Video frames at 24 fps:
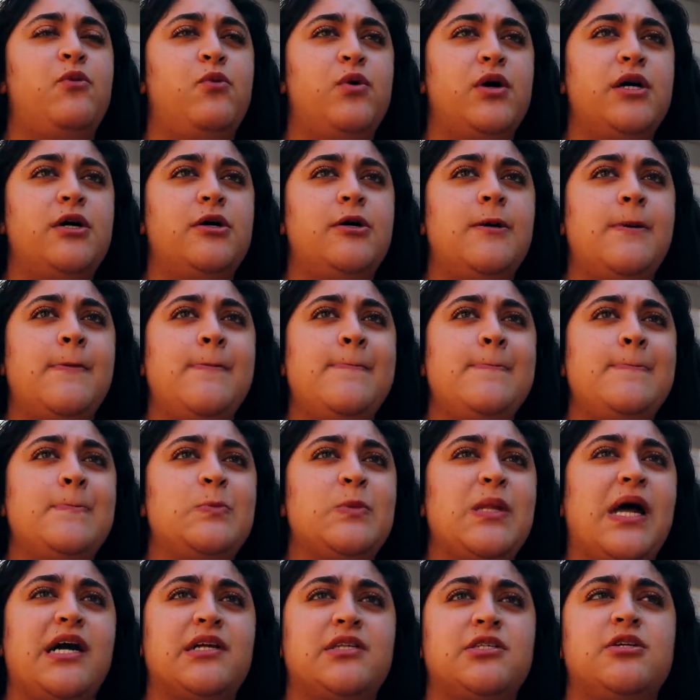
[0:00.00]
will
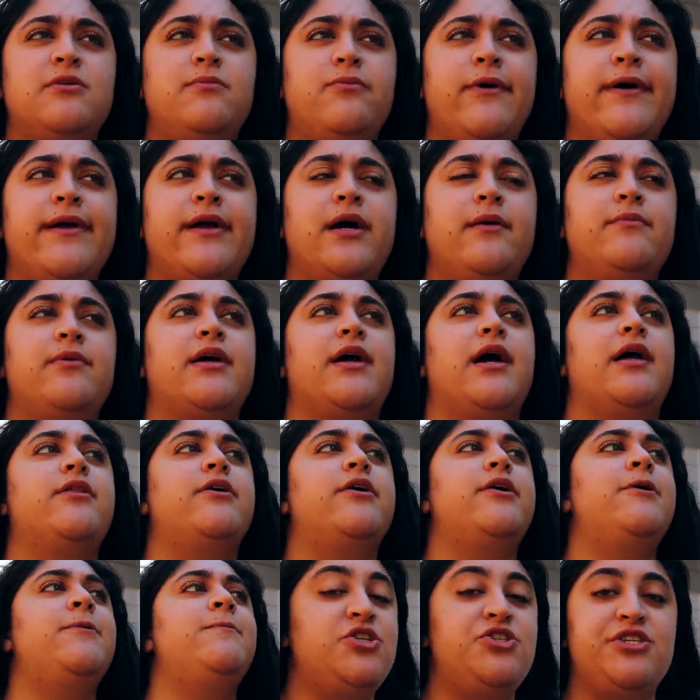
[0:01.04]
at some point come
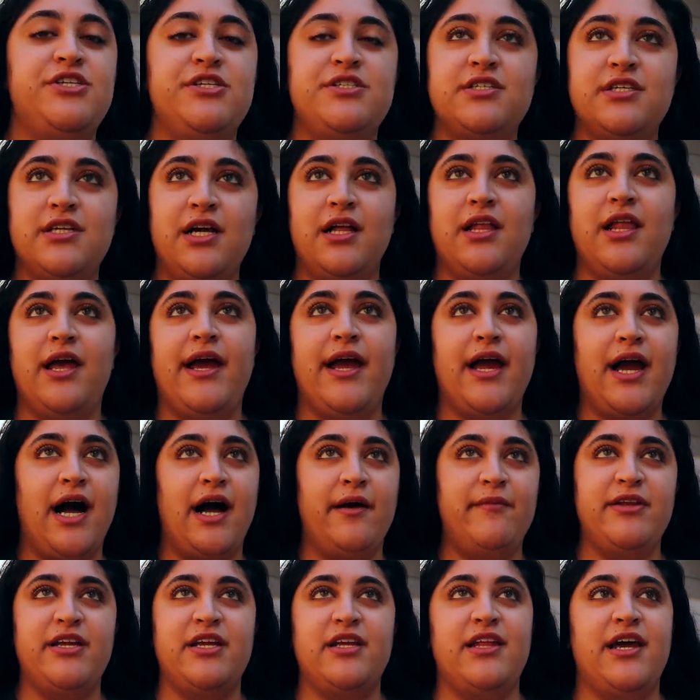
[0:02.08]
together. She's in LA,
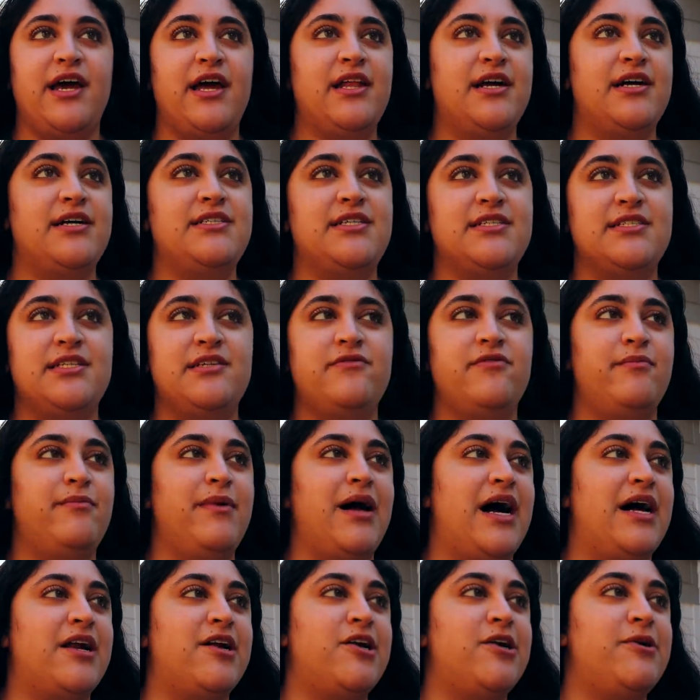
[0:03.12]
I'm in Atlanta. It doesn't even
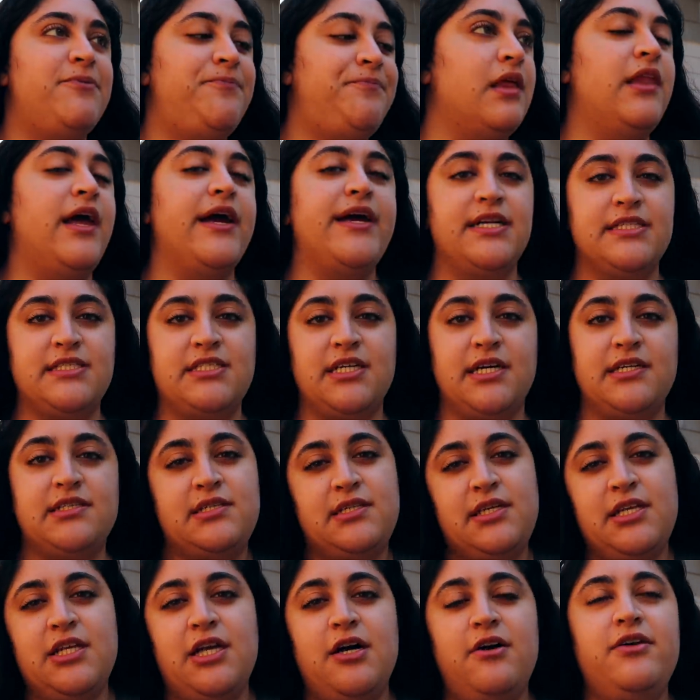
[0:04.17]
matter. Like
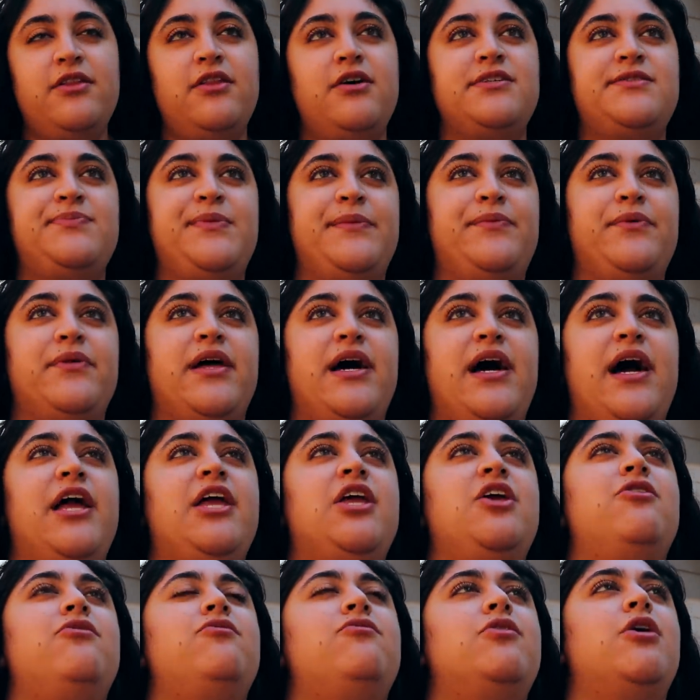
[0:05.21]
it's you know, those people that
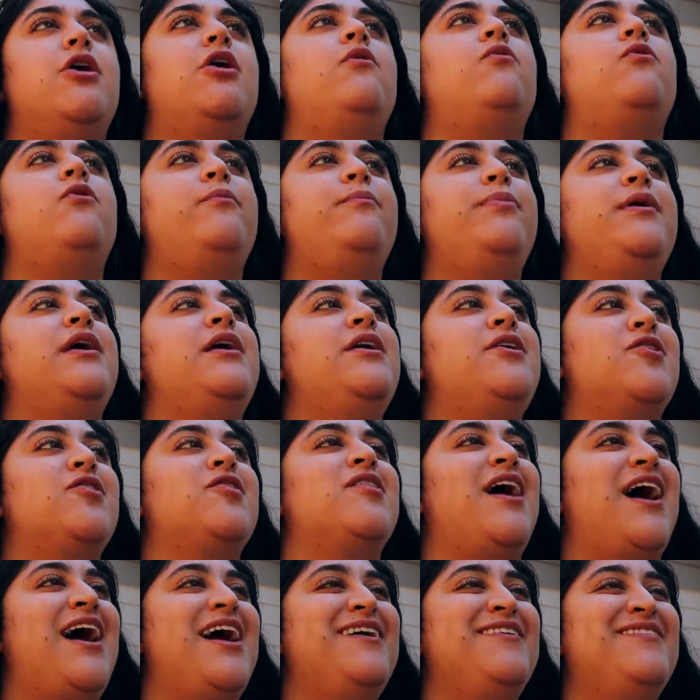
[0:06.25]
you know will be in your
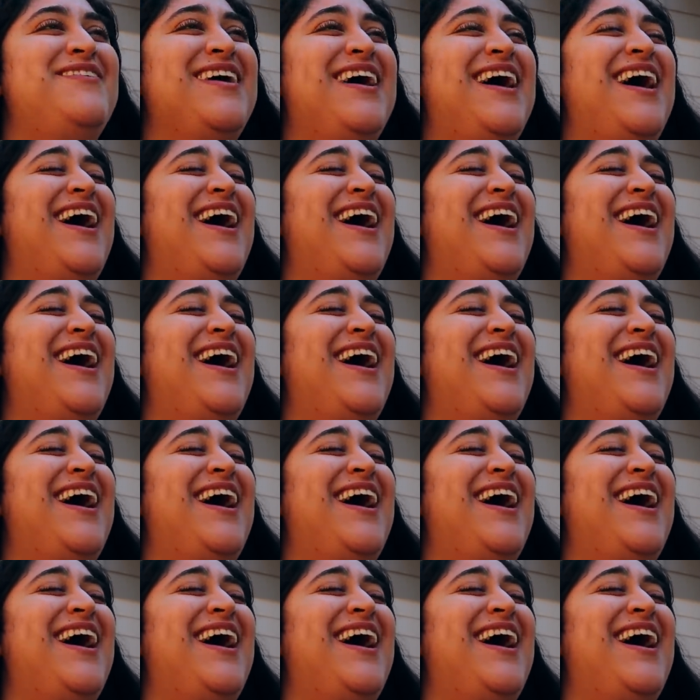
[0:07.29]
life.